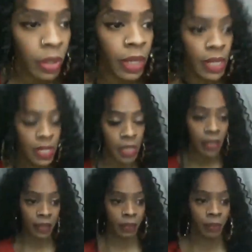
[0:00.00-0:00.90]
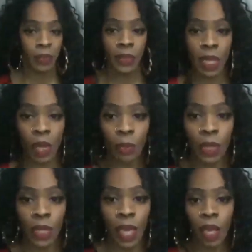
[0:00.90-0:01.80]
Like I said, tell
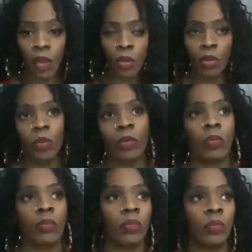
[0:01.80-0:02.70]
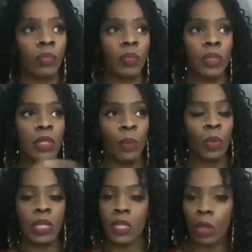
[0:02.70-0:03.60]
me how
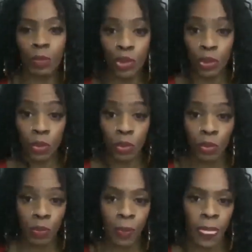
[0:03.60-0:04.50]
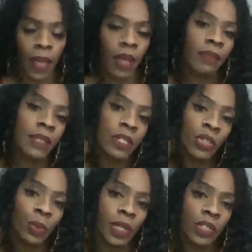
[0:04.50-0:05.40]
someone has helped you out of a
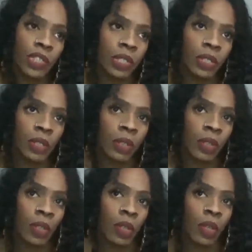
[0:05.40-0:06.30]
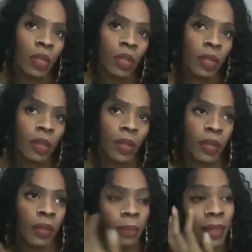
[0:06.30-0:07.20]
situation.
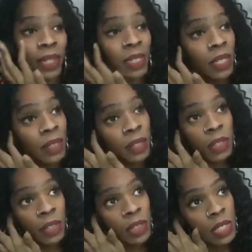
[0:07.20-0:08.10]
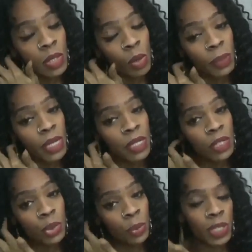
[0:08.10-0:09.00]
Like I said, there's so many
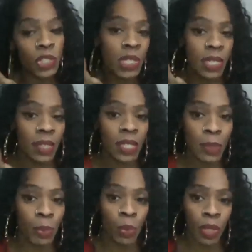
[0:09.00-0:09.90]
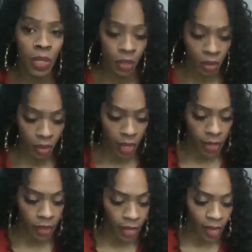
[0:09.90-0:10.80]
situations at this point
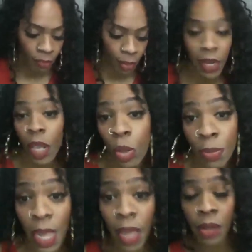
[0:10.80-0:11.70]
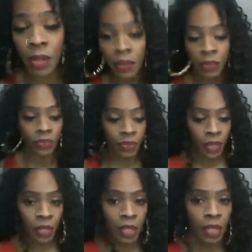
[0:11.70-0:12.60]
that I've been helped out of,
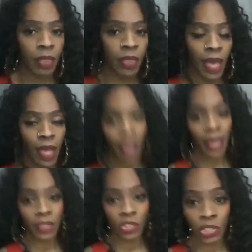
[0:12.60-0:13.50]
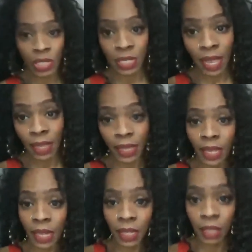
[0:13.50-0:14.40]
that I
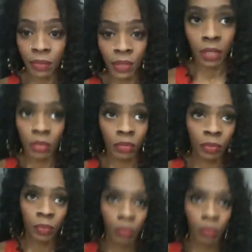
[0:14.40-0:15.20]
can't even.